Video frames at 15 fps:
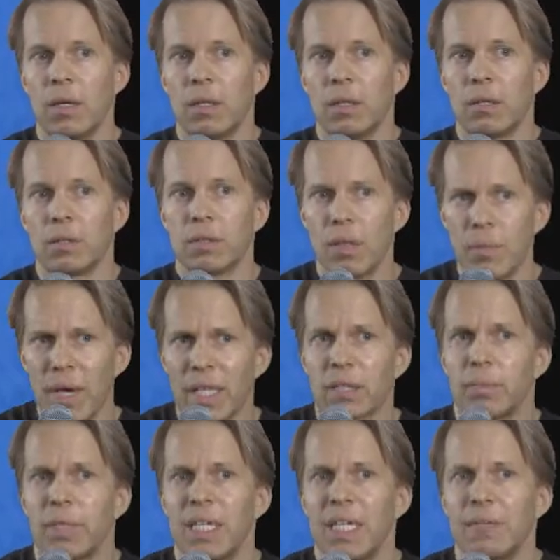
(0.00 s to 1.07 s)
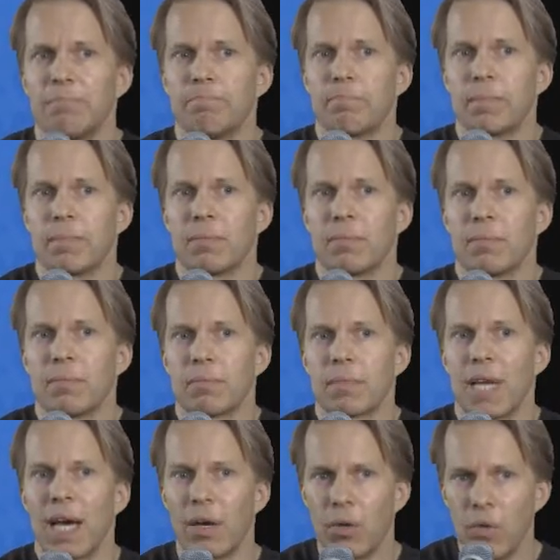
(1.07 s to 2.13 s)
Some ask me,
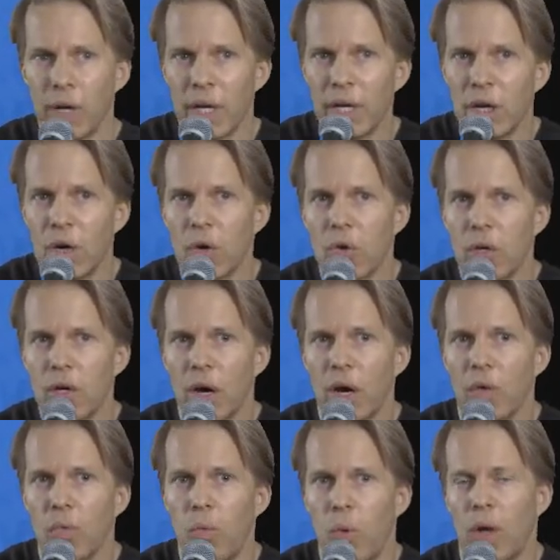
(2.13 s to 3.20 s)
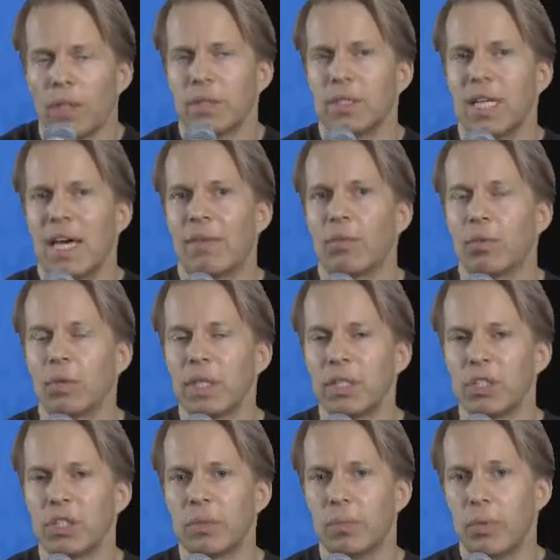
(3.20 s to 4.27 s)
how do I know God wants to have a
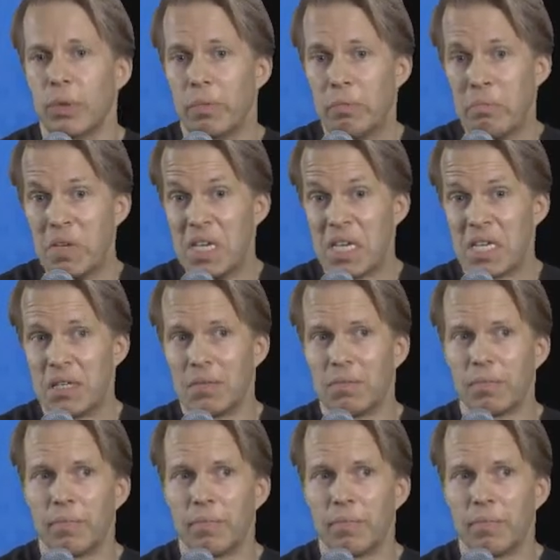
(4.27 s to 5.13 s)
relationship with me?